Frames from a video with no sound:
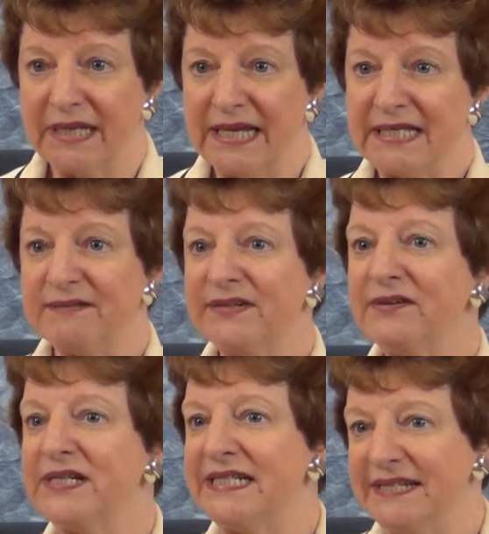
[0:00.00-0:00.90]
is a
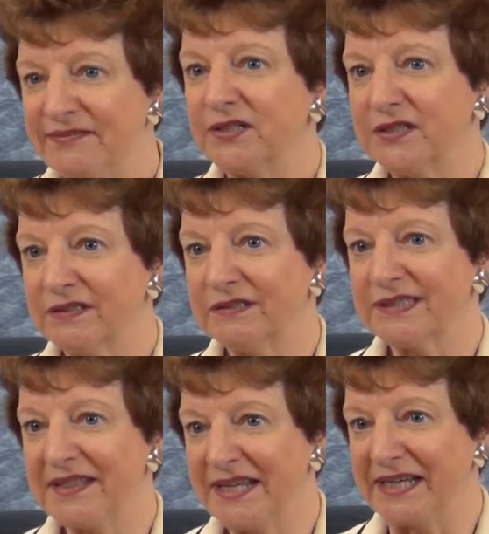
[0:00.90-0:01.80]
very difficult
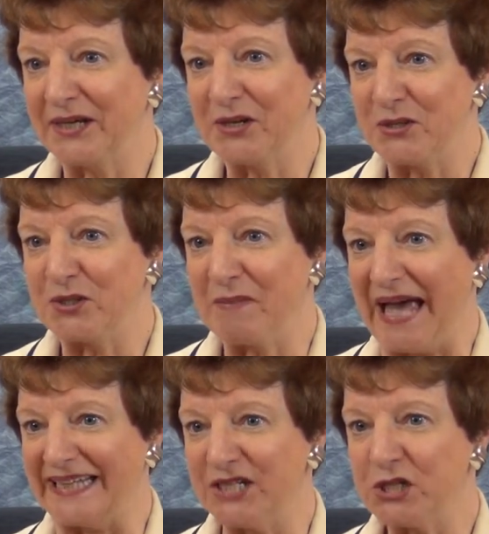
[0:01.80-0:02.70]
thing to
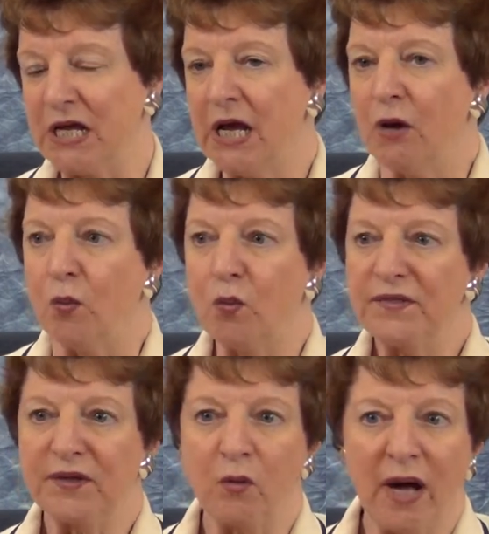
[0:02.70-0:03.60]
manage.
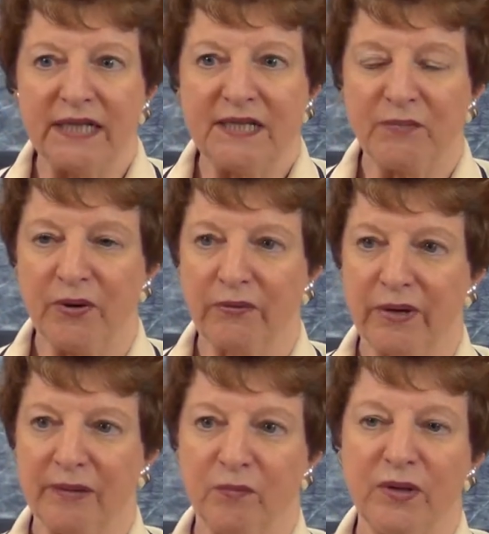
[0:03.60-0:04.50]
With the quality
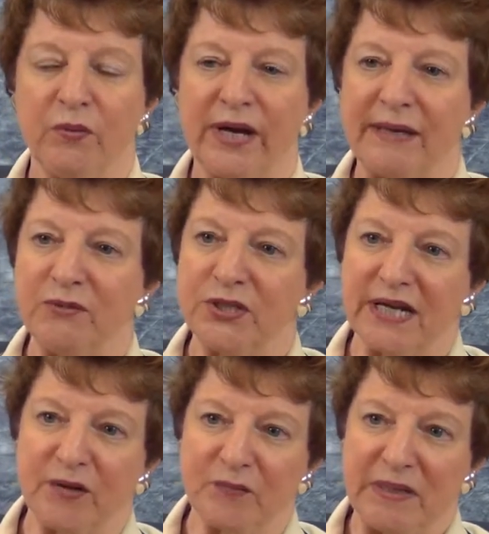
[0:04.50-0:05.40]
program, we were able to
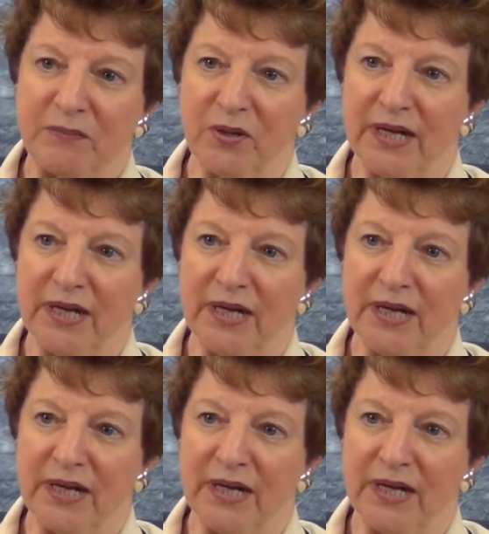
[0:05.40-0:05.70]
help people